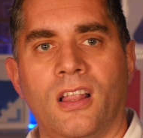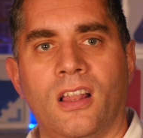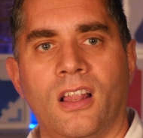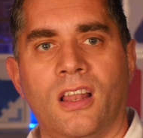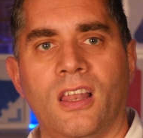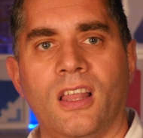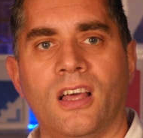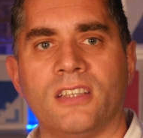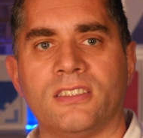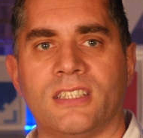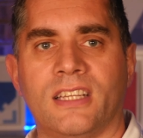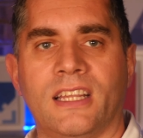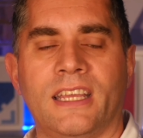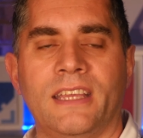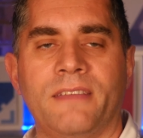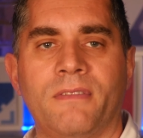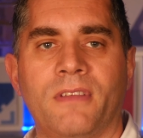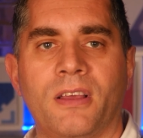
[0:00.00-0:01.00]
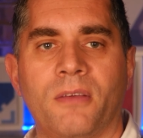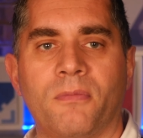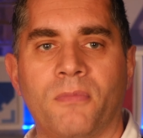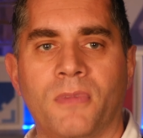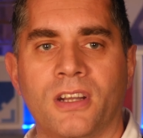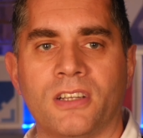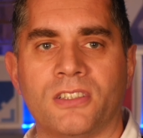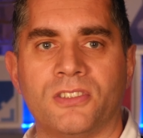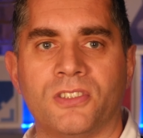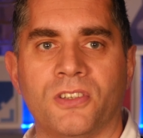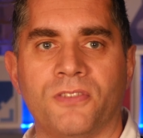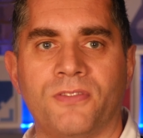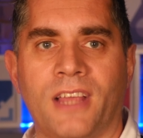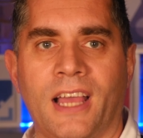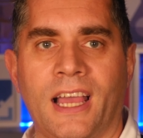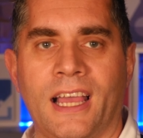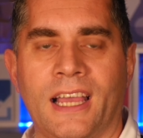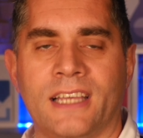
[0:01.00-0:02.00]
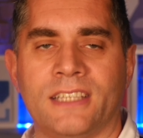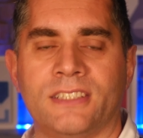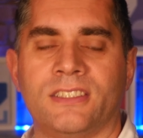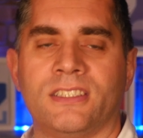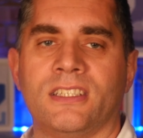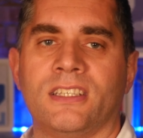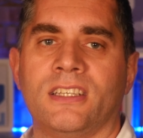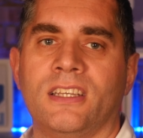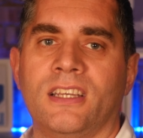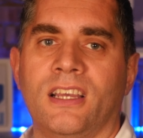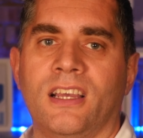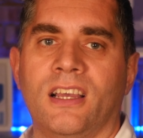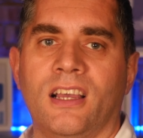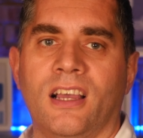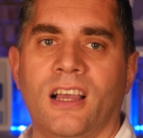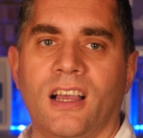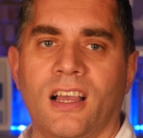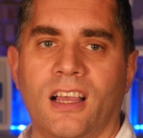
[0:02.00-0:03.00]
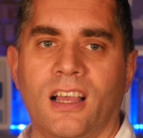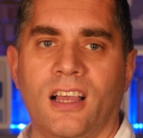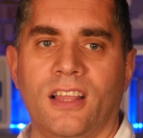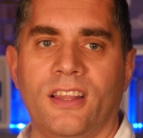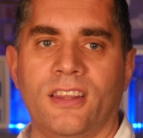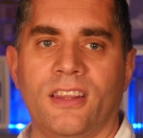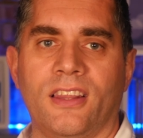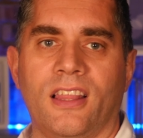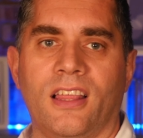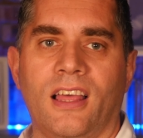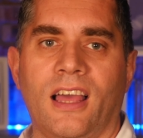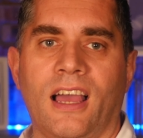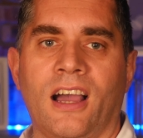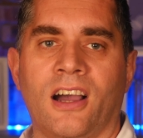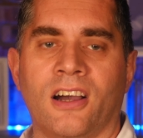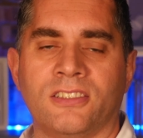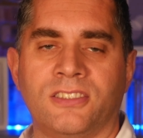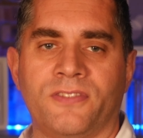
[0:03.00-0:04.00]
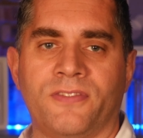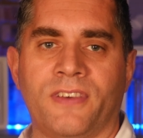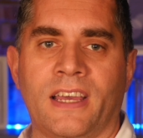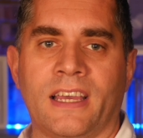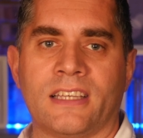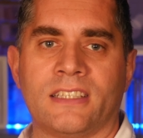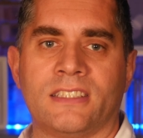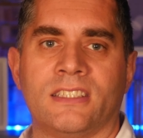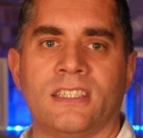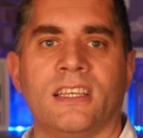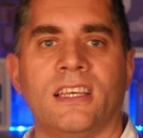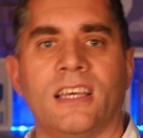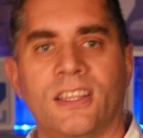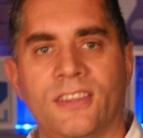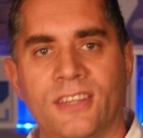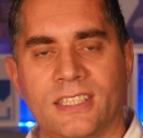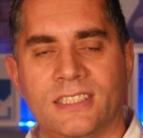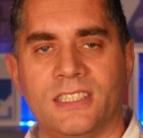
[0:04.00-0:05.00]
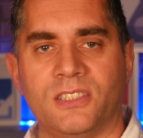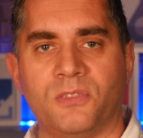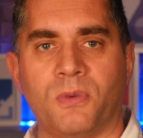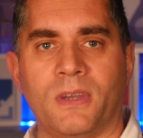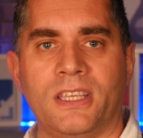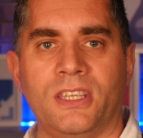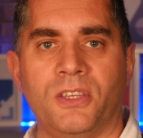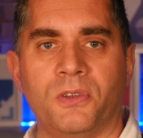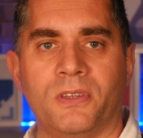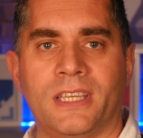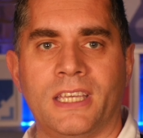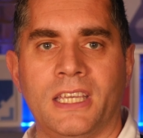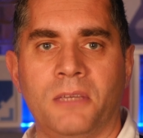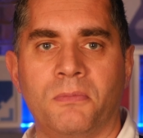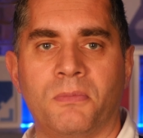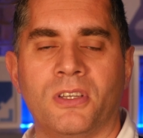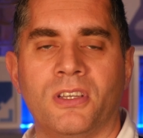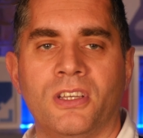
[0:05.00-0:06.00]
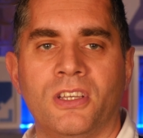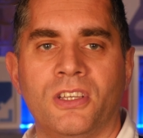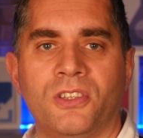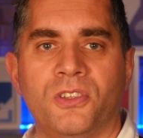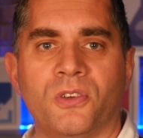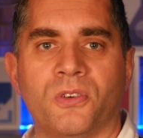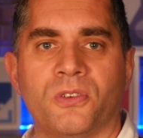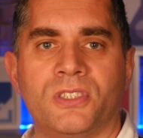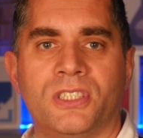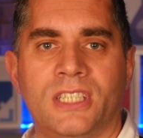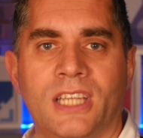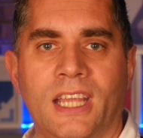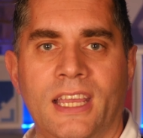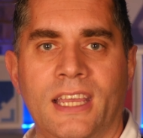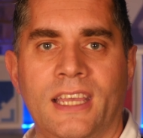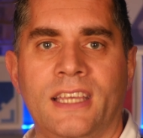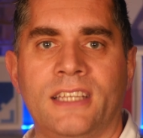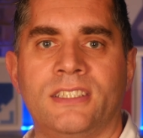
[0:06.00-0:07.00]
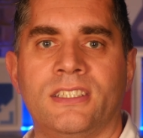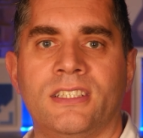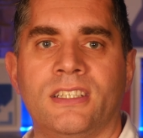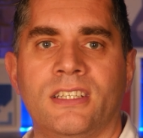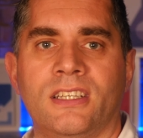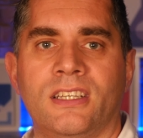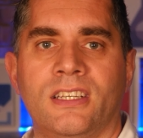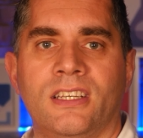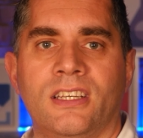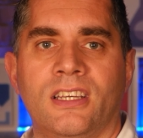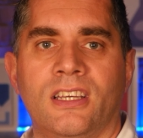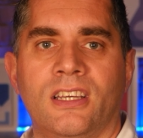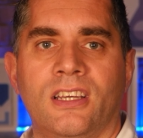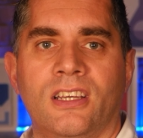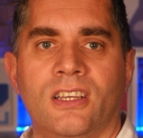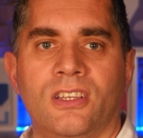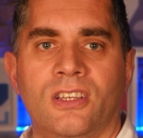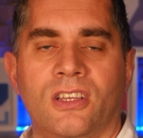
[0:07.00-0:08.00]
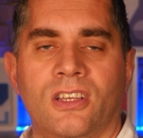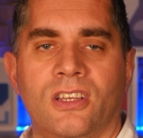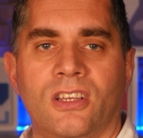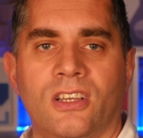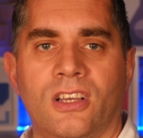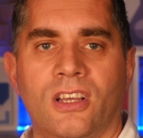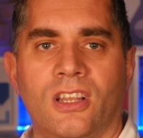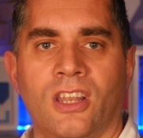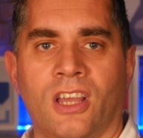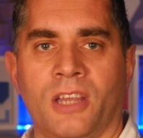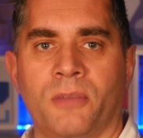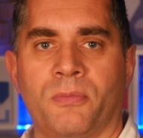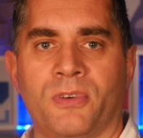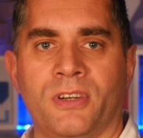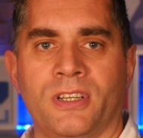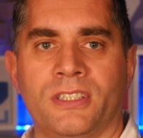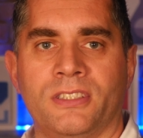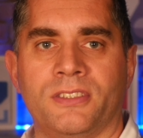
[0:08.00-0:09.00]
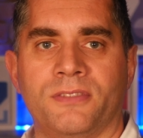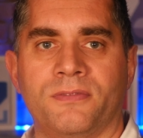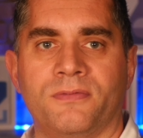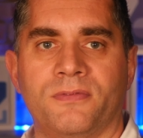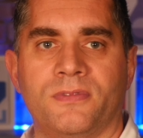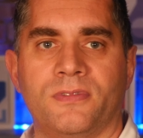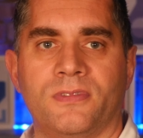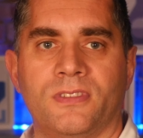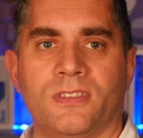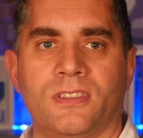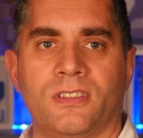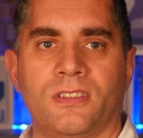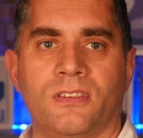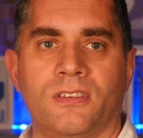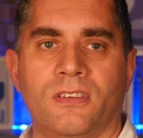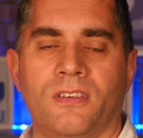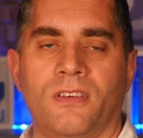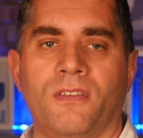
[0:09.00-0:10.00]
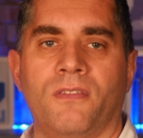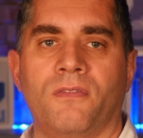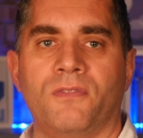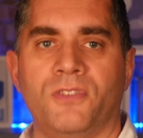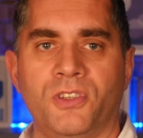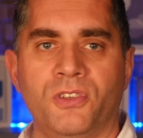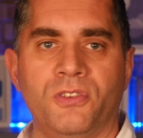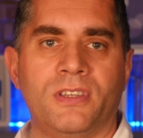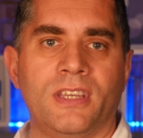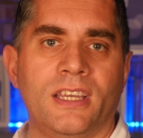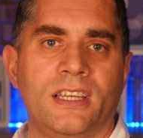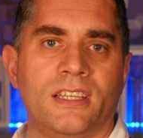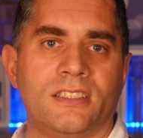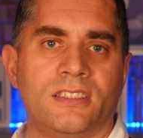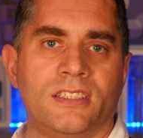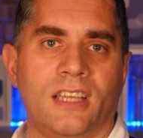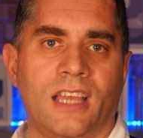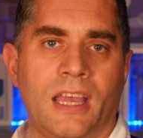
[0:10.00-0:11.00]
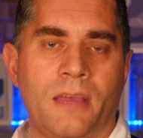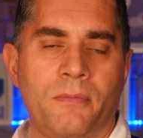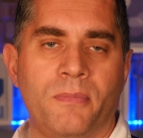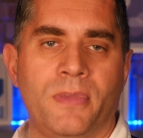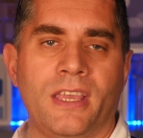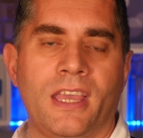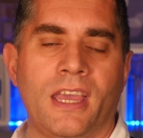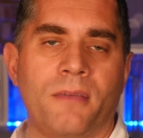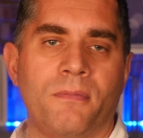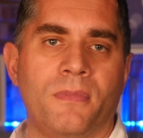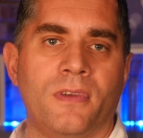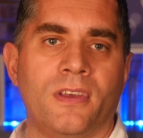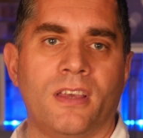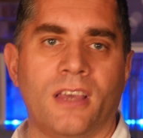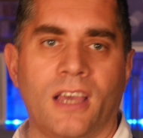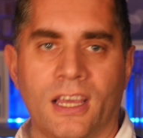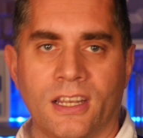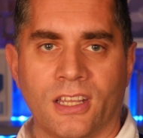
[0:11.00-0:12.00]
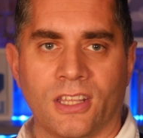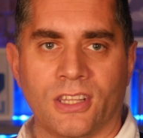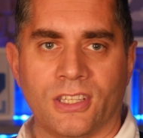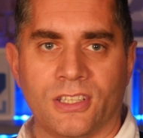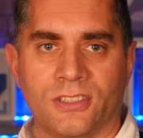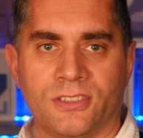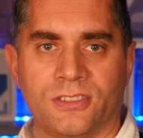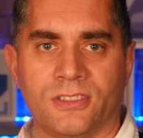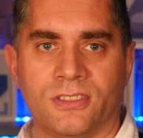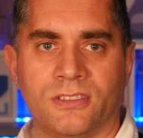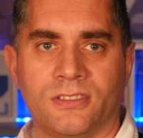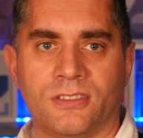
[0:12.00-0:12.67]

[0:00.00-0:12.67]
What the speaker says: Lastly, Microsoft has artifacts, and this is where you keep your shared libraries: NuGet, npm, and others.